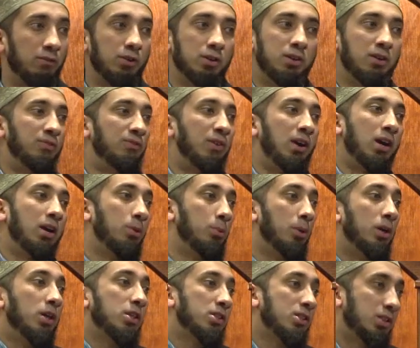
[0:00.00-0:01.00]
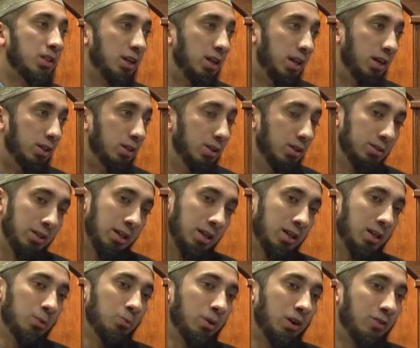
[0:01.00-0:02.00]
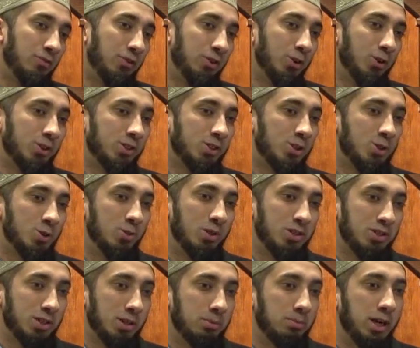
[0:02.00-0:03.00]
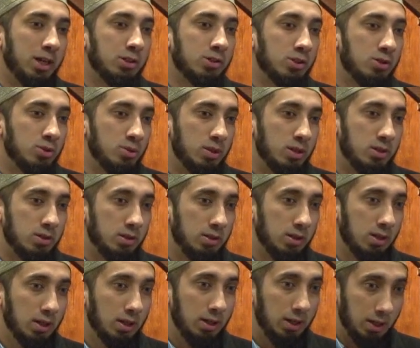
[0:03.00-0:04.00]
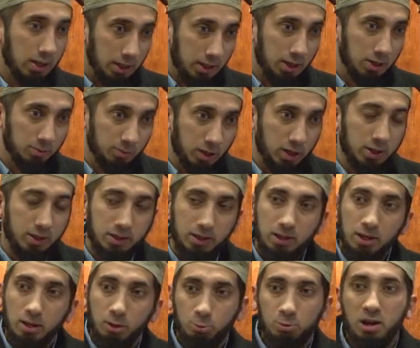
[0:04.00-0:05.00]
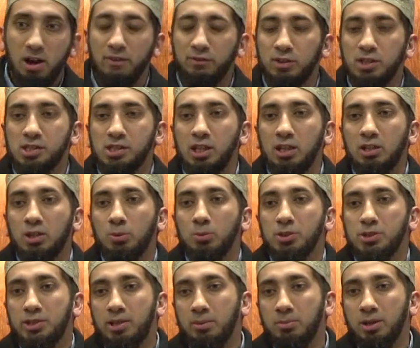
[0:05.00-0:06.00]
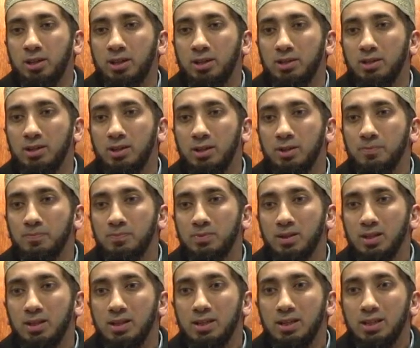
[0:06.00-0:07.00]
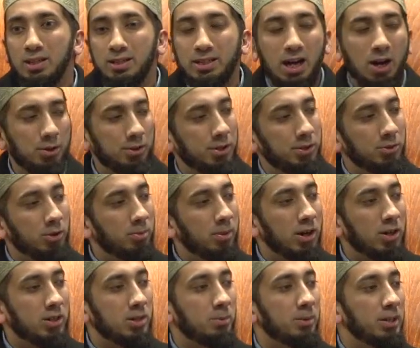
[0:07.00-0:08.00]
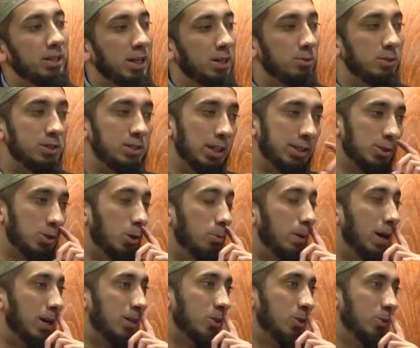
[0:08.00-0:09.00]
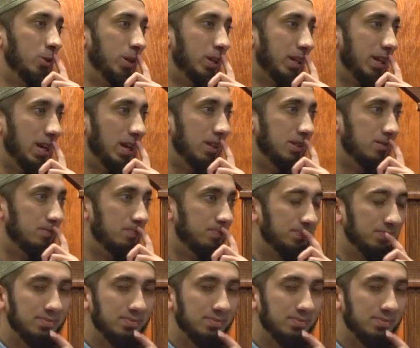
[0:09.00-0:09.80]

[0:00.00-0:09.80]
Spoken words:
for the far worse scenario, then it can work for your situation and my situation. It can work. We have to seek the wisdom in it. Now the remarkable language, let's go back to it again.